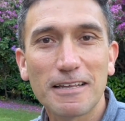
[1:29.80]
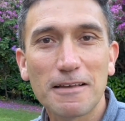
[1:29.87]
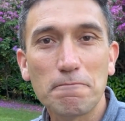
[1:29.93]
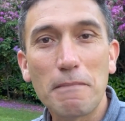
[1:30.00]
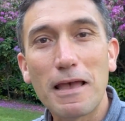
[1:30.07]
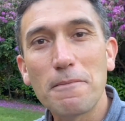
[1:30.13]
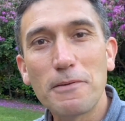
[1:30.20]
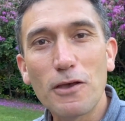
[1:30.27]

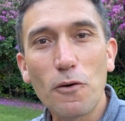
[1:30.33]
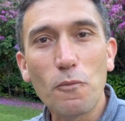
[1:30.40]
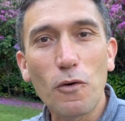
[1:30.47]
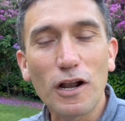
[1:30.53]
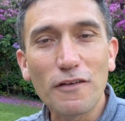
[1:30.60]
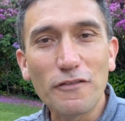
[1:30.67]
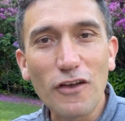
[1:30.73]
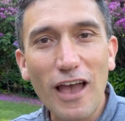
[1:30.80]
Maybe on
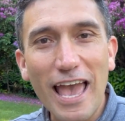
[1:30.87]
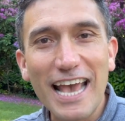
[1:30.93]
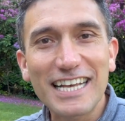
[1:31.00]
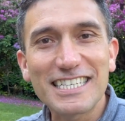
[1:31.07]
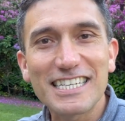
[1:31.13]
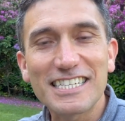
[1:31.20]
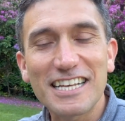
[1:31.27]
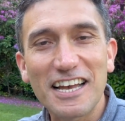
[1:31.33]
one of your
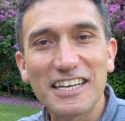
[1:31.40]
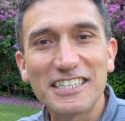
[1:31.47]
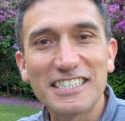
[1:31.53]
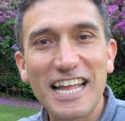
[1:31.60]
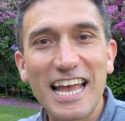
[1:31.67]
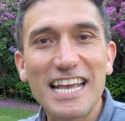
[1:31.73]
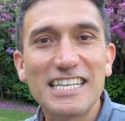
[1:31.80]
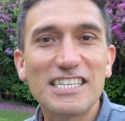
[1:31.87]
exercise
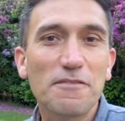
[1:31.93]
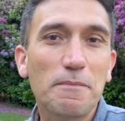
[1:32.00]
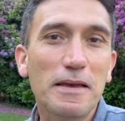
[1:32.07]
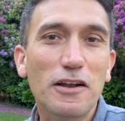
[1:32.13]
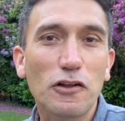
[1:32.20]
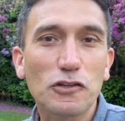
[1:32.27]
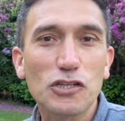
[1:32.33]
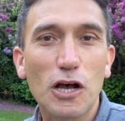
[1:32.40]
days, you've been
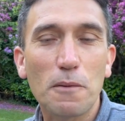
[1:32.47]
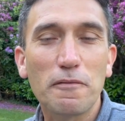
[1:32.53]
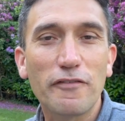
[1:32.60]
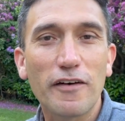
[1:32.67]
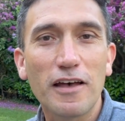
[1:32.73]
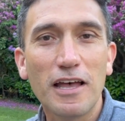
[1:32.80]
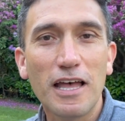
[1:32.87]
on top of